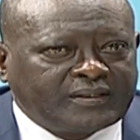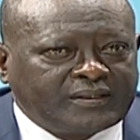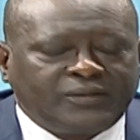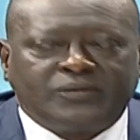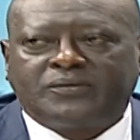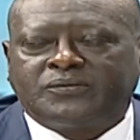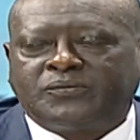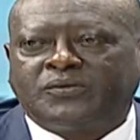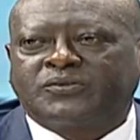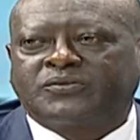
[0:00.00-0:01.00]
You know,
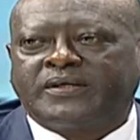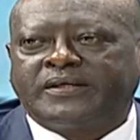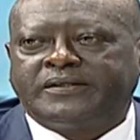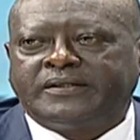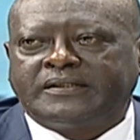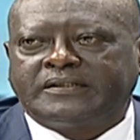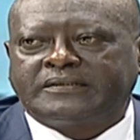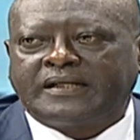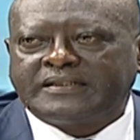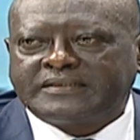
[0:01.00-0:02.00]
we also had
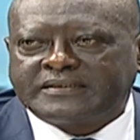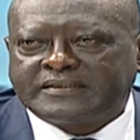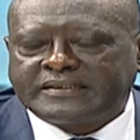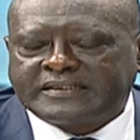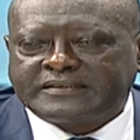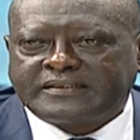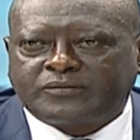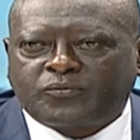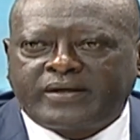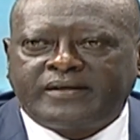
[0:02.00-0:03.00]
challenges in the sense
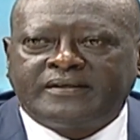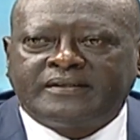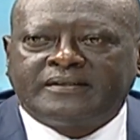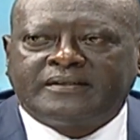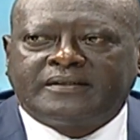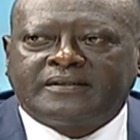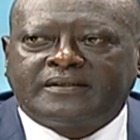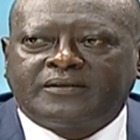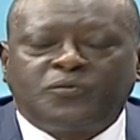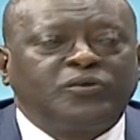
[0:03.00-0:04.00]
that, one,
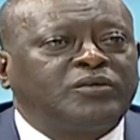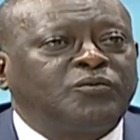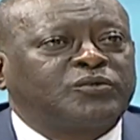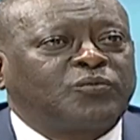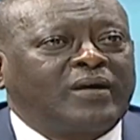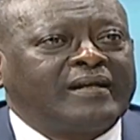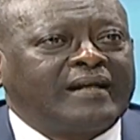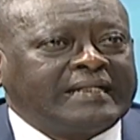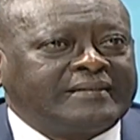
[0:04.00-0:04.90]
we only got one